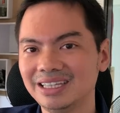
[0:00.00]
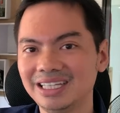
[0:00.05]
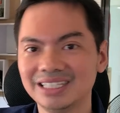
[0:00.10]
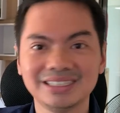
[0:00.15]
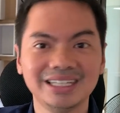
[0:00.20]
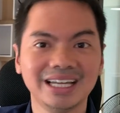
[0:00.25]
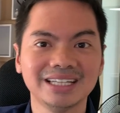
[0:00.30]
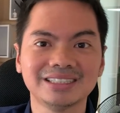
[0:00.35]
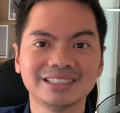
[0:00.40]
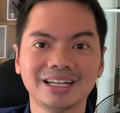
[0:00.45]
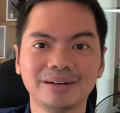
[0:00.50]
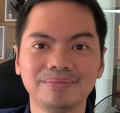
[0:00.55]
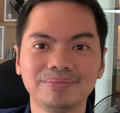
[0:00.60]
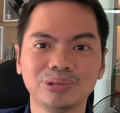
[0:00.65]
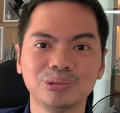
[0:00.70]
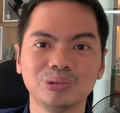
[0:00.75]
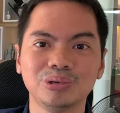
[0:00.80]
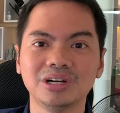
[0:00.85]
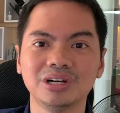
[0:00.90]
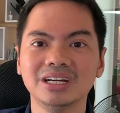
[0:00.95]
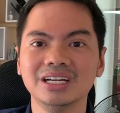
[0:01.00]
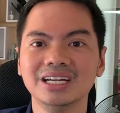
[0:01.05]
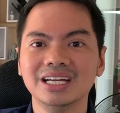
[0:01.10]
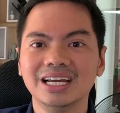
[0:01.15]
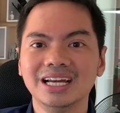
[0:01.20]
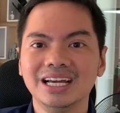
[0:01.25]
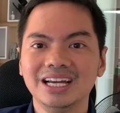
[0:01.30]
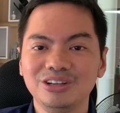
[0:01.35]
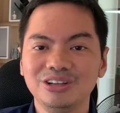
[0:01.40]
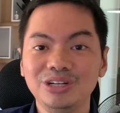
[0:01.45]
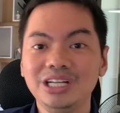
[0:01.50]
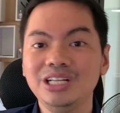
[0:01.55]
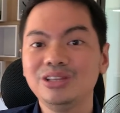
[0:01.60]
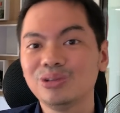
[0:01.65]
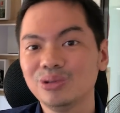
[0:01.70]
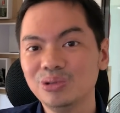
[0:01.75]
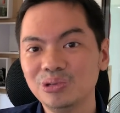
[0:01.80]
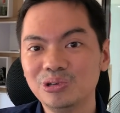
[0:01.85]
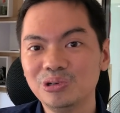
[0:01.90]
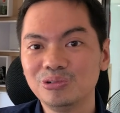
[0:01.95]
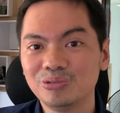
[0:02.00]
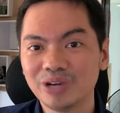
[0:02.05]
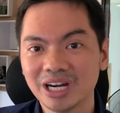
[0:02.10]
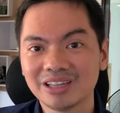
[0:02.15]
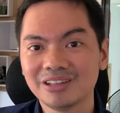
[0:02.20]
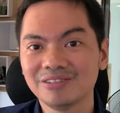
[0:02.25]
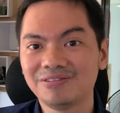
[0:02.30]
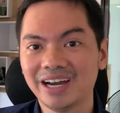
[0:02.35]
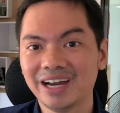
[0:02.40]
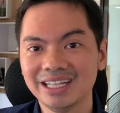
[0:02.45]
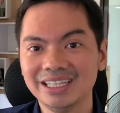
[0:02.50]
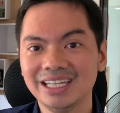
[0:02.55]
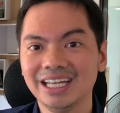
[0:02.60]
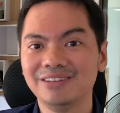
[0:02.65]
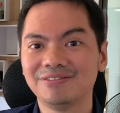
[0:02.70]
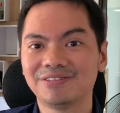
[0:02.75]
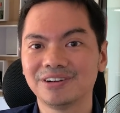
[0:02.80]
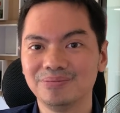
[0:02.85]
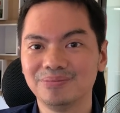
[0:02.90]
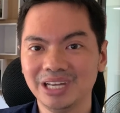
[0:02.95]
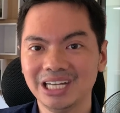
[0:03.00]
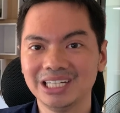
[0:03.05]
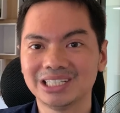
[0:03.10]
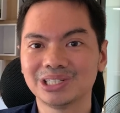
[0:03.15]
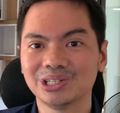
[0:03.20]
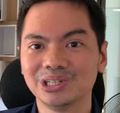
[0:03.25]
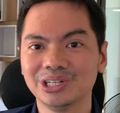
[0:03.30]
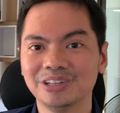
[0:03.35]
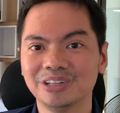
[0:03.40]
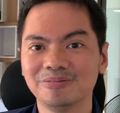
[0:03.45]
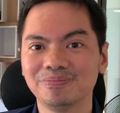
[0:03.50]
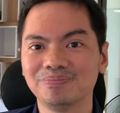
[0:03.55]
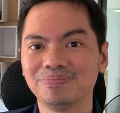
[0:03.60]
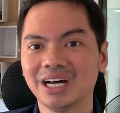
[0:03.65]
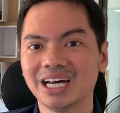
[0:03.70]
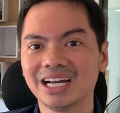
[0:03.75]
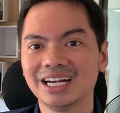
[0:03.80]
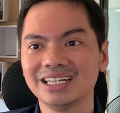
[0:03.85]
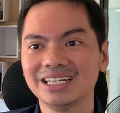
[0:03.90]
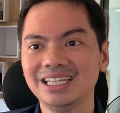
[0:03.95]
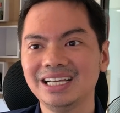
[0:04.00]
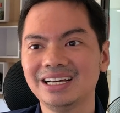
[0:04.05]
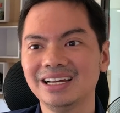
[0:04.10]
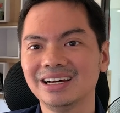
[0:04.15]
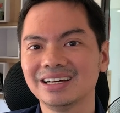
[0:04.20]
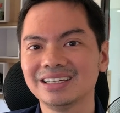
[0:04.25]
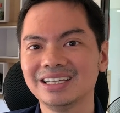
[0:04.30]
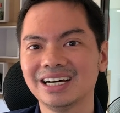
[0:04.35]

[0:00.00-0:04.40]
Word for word: this desktop tour. You need to know where to find the information. Parang di ka lang